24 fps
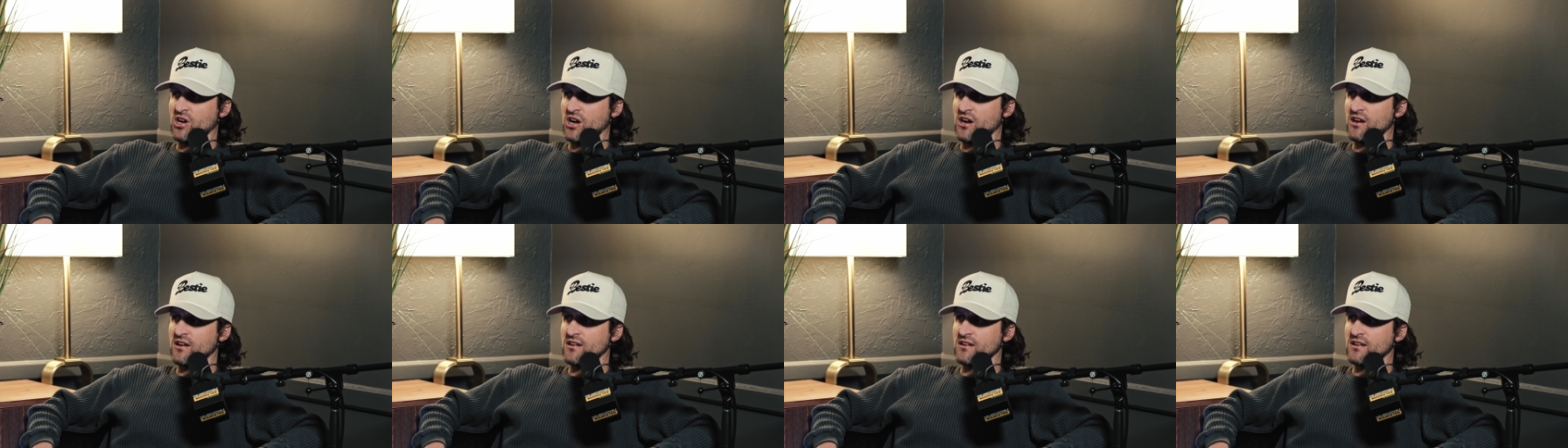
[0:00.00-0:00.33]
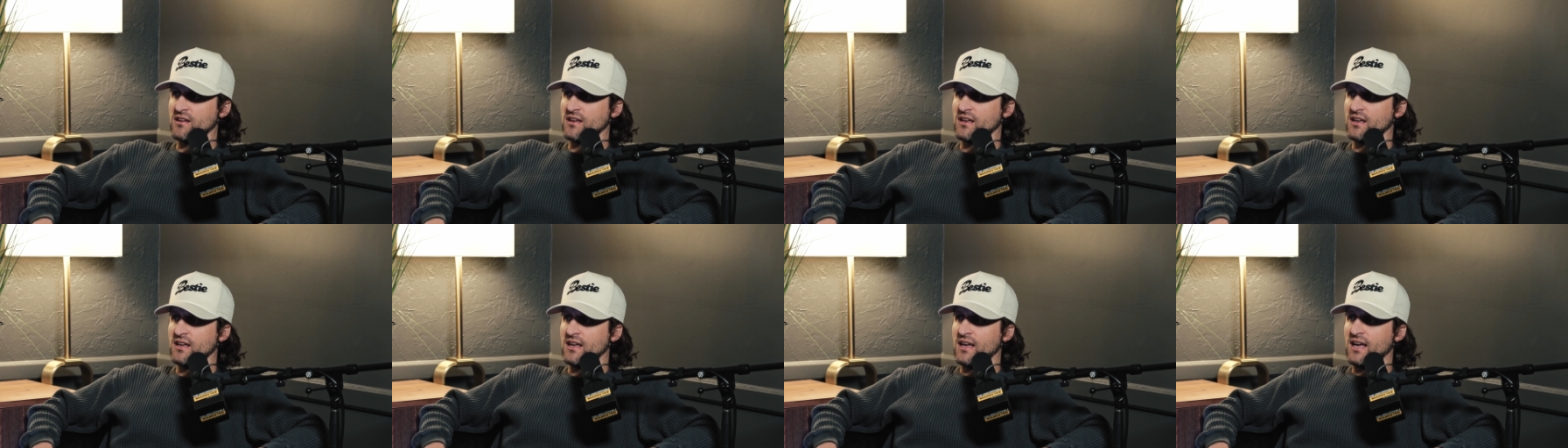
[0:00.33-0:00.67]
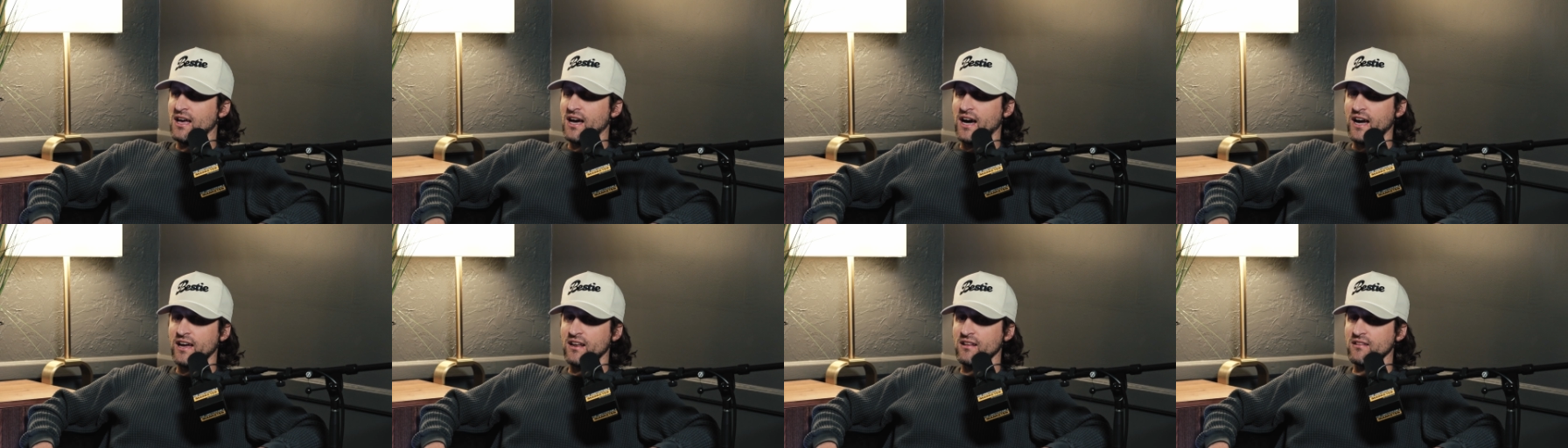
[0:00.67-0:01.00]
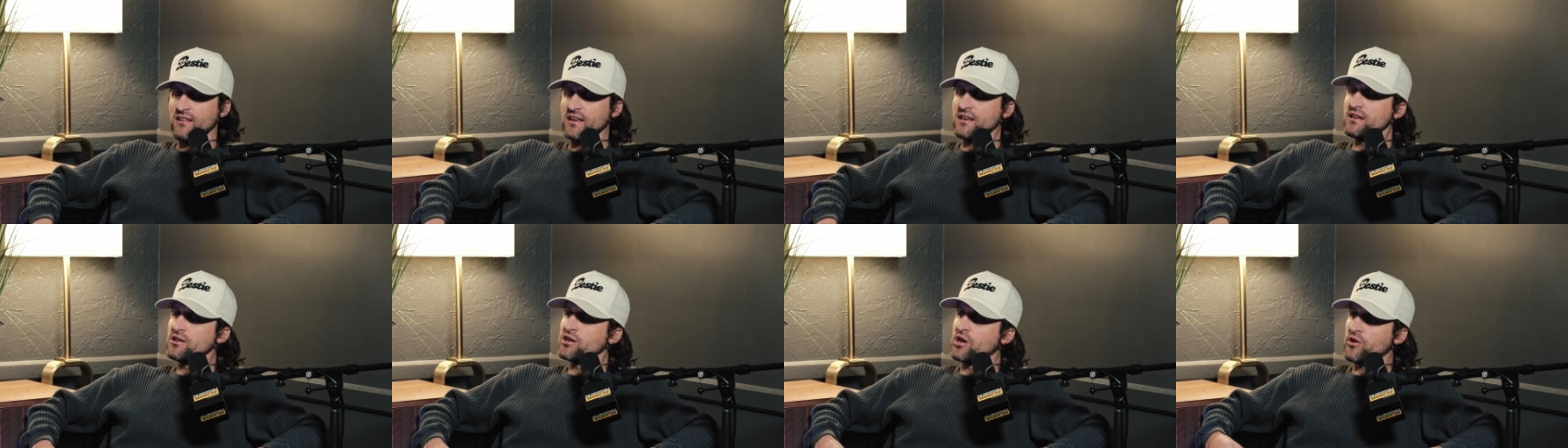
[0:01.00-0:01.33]
got
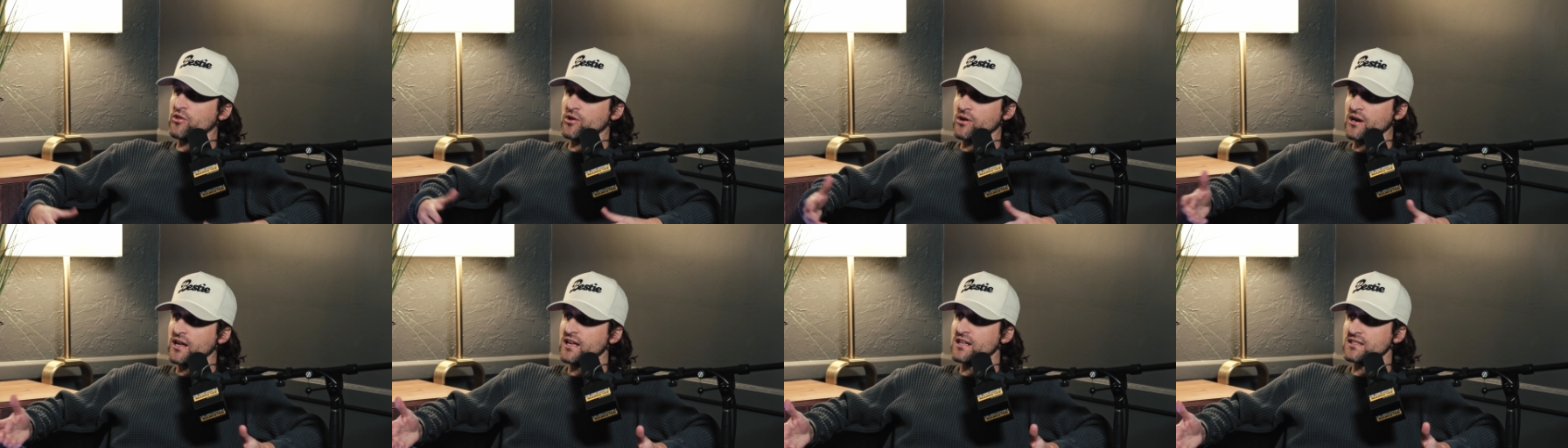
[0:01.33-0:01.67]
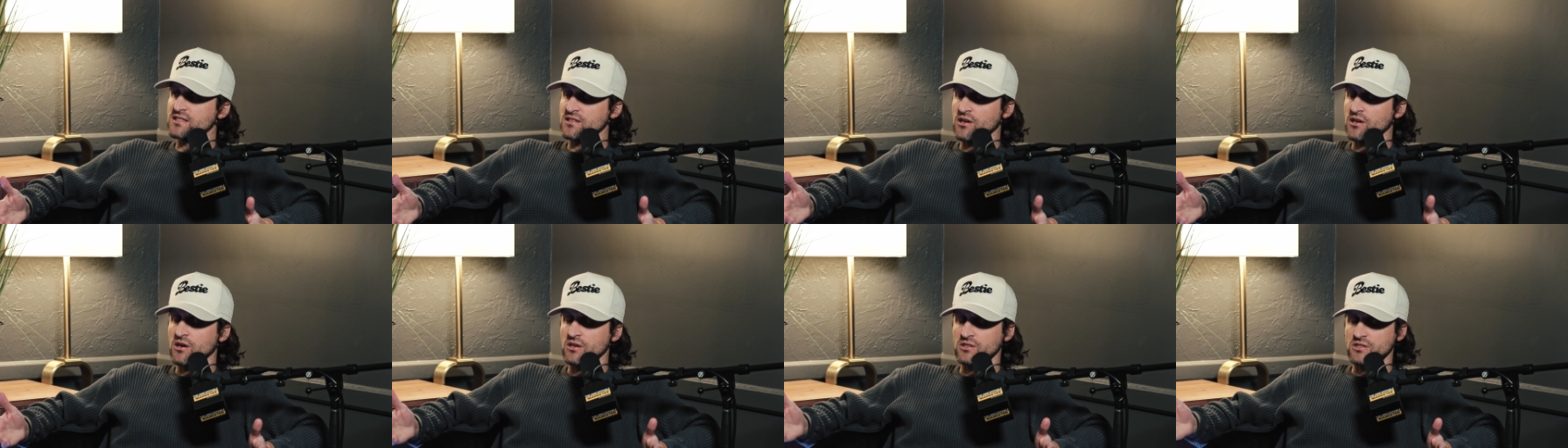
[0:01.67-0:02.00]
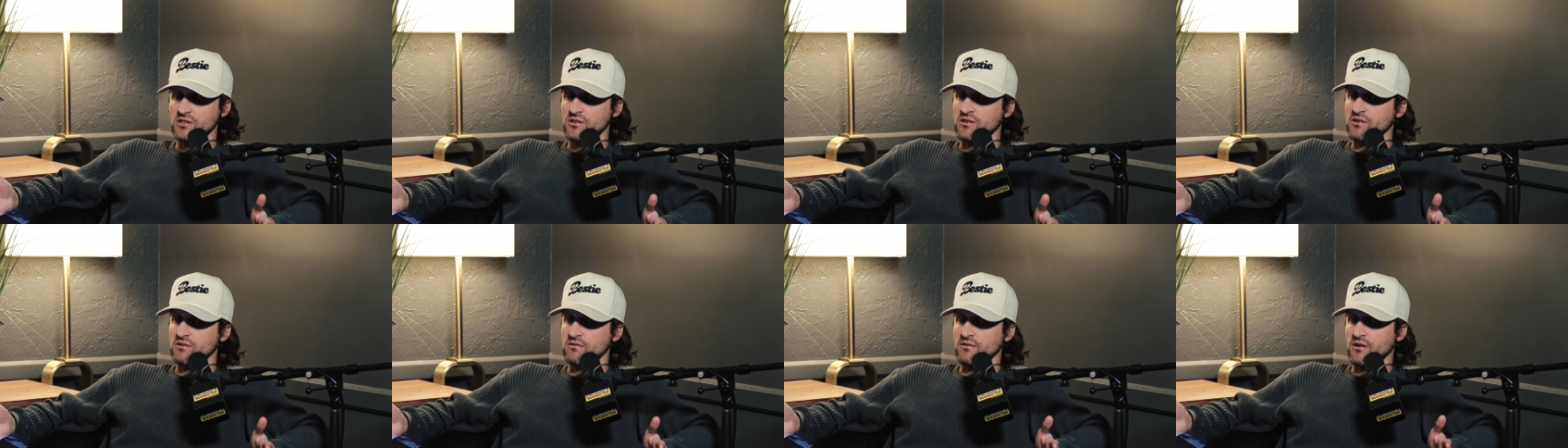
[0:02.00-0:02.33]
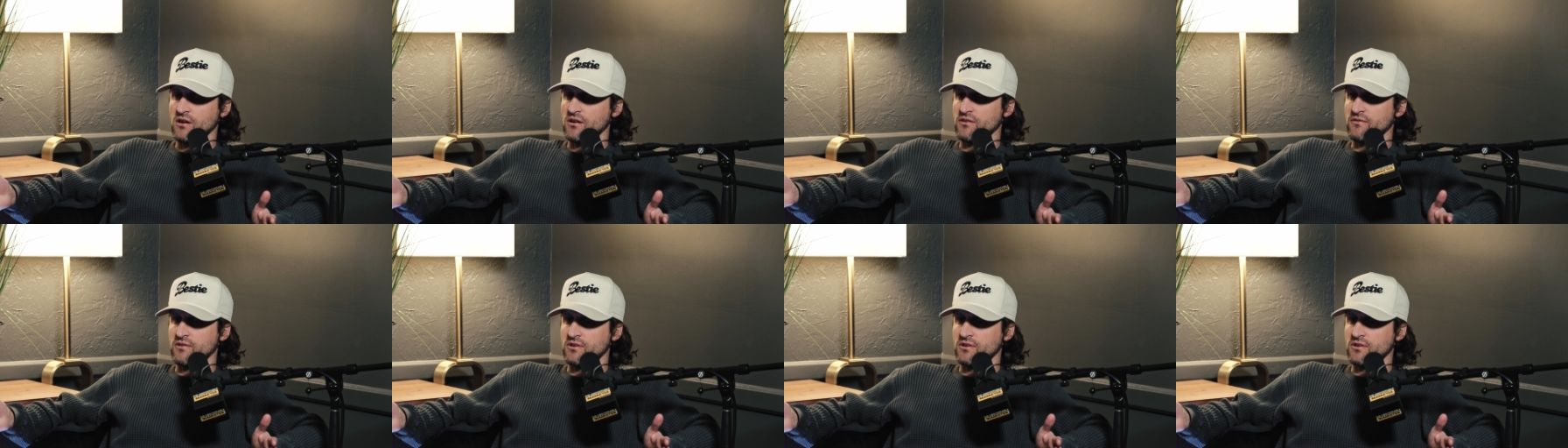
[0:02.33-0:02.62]
their hit songs are